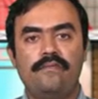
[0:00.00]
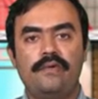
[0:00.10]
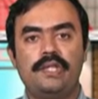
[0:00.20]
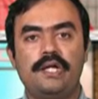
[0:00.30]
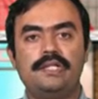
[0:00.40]

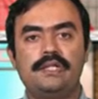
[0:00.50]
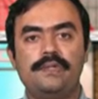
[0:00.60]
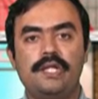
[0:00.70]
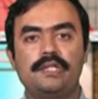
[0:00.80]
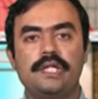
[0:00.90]
When the
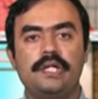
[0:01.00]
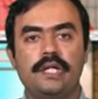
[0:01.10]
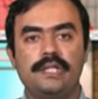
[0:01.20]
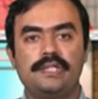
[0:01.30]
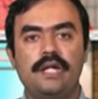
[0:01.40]
consumption is
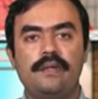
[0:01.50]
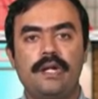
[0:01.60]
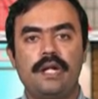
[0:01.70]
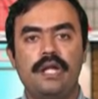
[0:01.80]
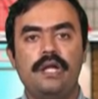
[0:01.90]
increased,
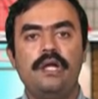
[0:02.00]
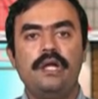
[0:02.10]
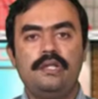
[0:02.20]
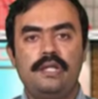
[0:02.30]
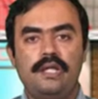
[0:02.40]
ultimately
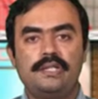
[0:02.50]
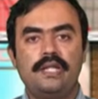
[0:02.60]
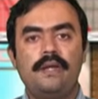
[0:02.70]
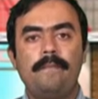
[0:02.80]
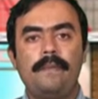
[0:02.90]
there is
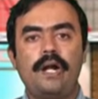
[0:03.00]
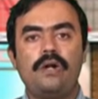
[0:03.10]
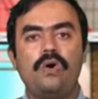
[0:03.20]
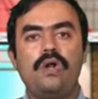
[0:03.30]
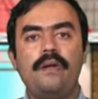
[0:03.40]
an
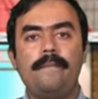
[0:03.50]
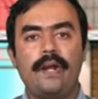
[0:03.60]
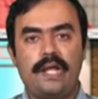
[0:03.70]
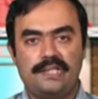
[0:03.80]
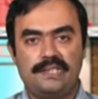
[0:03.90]
impact on
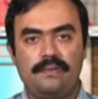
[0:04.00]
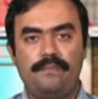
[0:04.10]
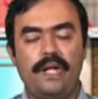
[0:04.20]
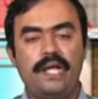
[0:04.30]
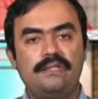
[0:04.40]
price.
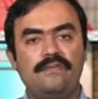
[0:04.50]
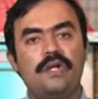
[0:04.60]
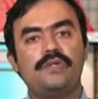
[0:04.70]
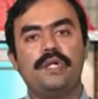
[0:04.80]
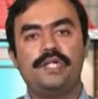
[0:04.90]
Price
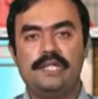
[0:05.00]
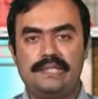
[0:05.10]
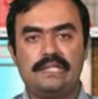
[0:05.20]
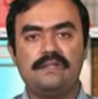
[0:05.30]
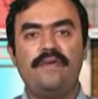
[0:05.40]
fluctuation is
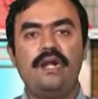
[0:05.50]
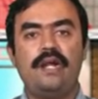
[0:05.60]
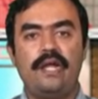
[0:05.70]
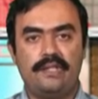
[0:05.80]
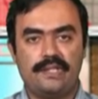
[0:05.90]
also felt
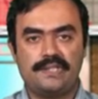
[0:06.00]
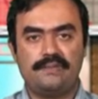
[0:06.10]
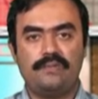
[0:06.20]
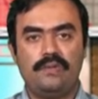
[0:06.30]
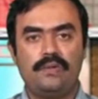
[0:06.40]
like
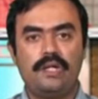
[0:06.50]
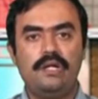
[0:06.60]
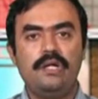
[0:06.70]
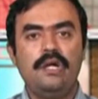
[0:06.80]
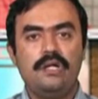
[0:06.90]
this.
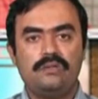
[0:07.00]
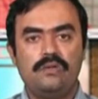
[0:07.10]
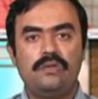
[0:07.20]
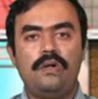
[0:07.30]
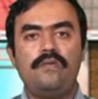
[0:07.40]
Okay, so
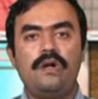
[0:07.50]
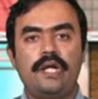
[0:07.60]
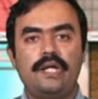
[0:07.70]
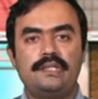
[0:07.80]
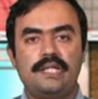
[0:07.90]
overall what
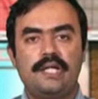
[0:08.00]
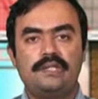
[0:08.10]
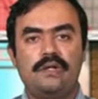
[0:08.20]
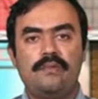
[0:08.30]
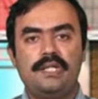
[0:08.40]
I can say
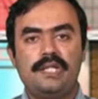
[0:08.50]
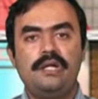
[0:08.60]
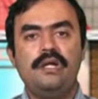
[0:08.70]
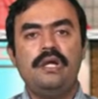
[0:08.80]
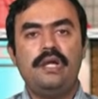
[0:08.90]
is normally the